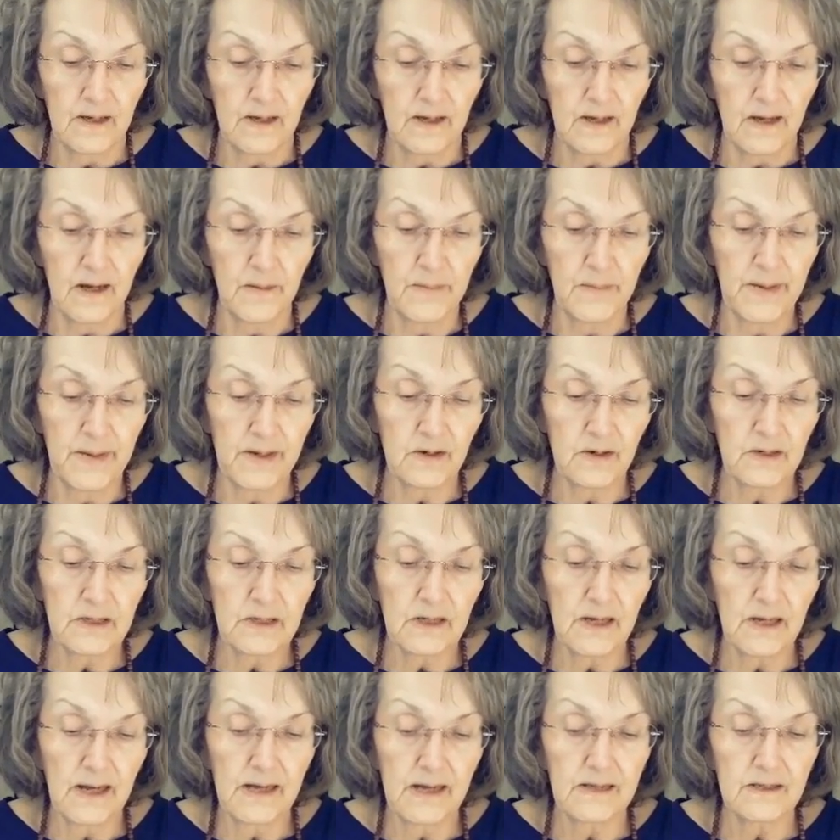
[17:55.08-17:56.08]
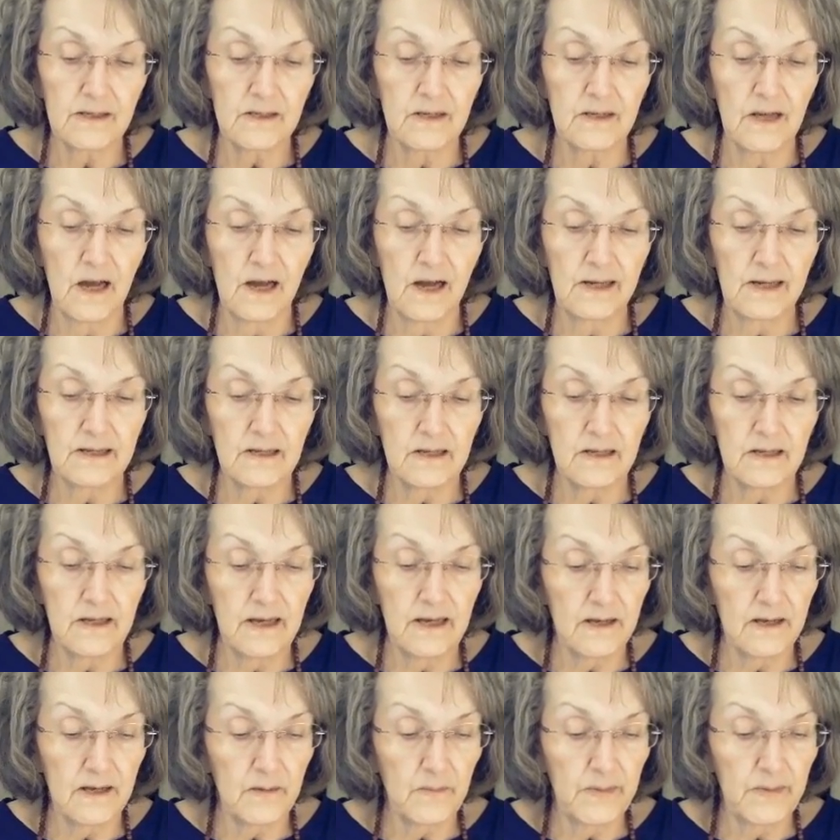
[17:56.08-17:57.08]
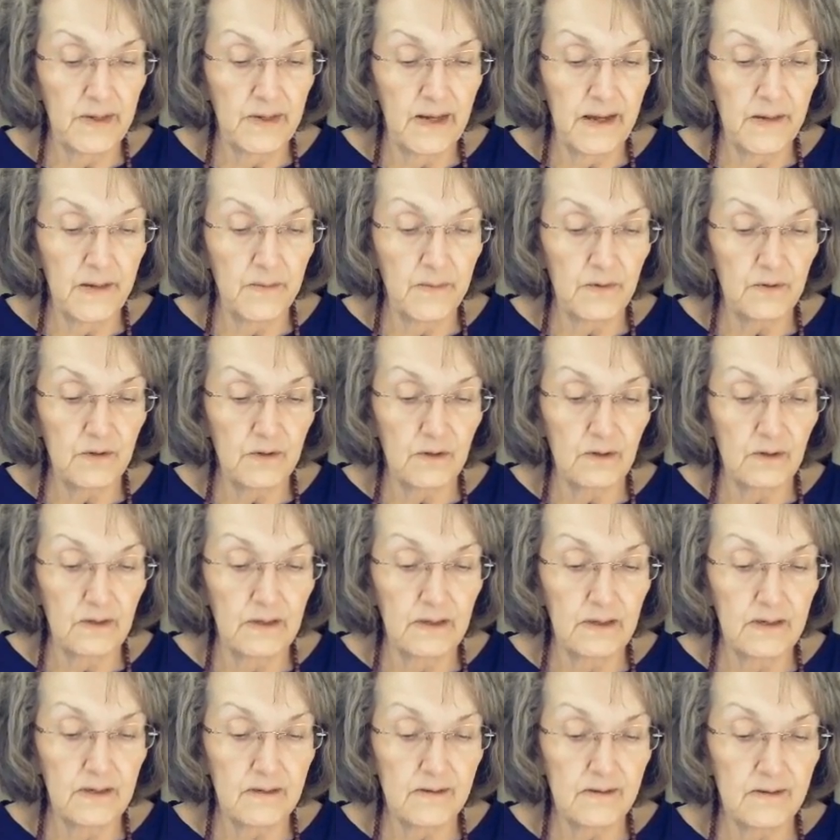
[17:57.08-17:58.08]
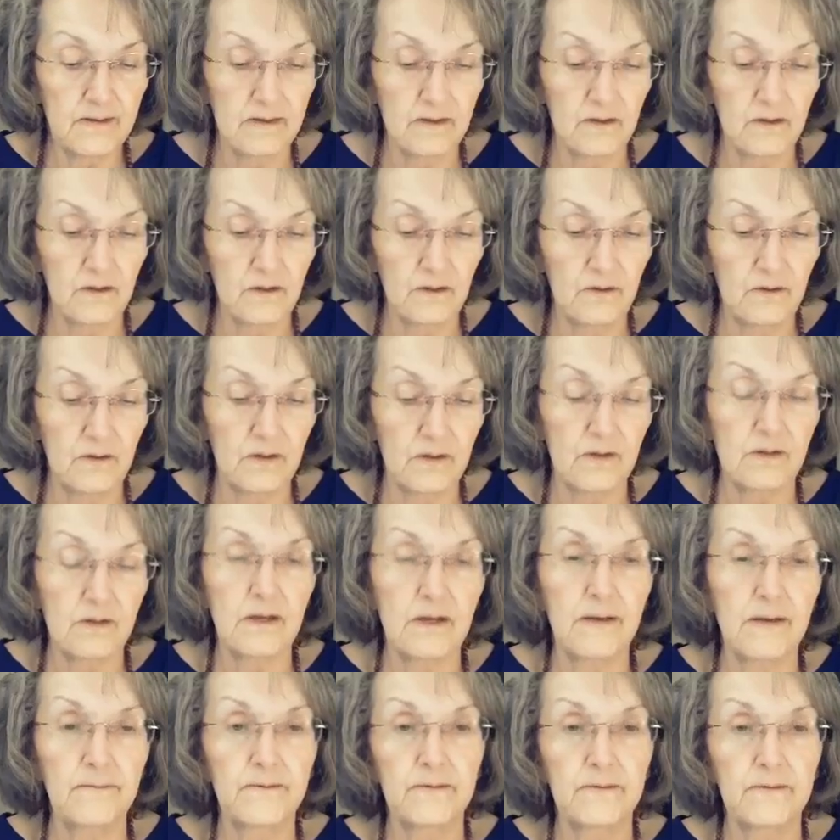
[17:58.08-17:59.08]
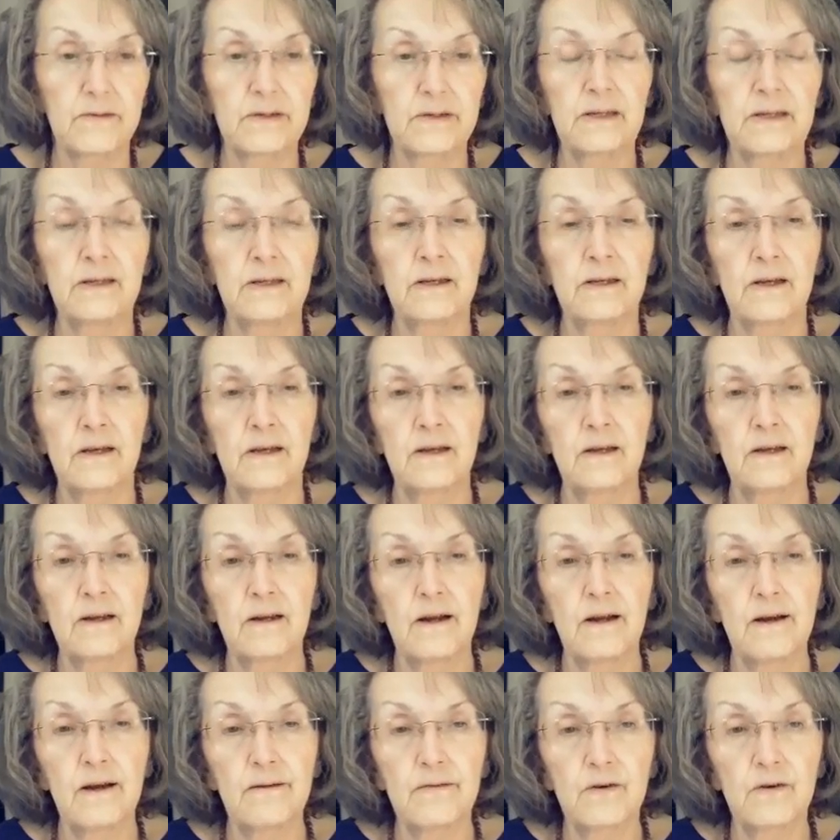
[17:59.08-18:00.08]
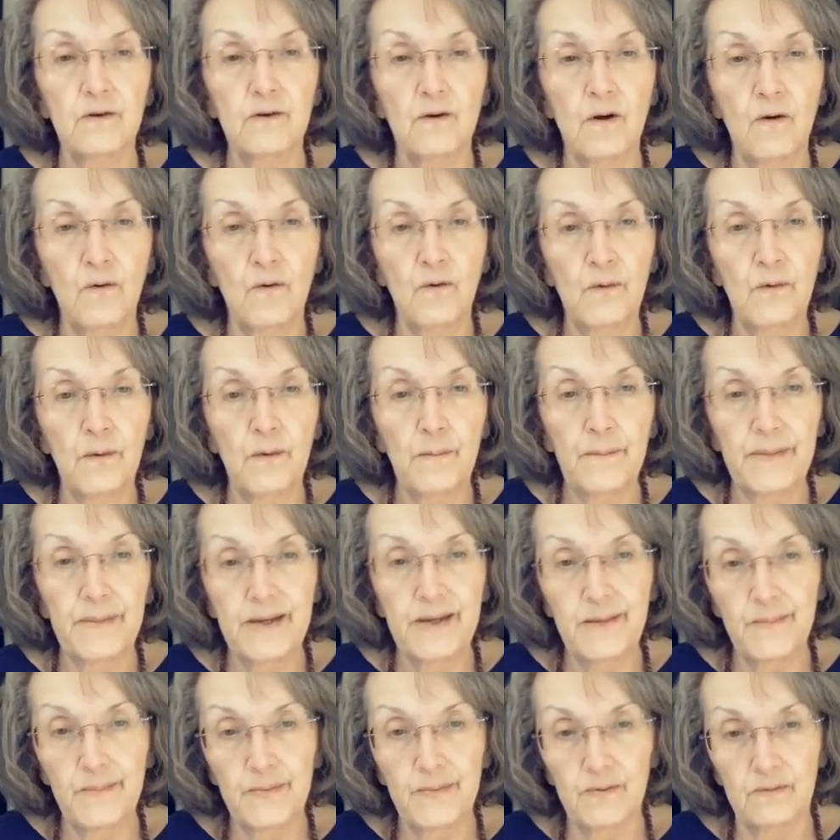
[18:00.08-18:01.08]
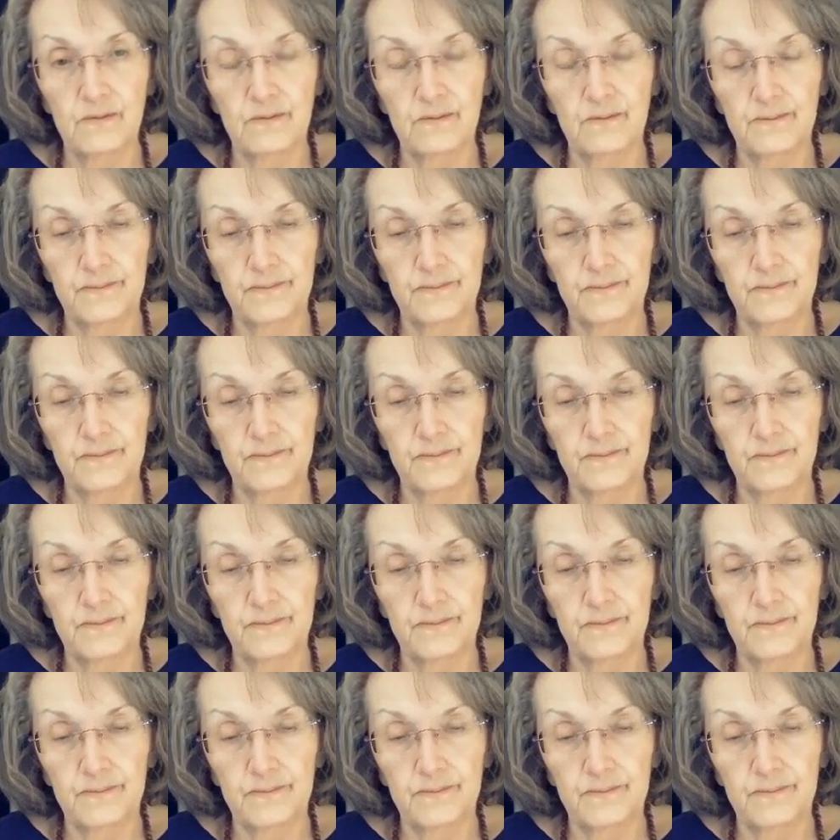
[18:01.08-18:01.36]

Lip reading: America has not yet been able to listen to the suffering of her own people.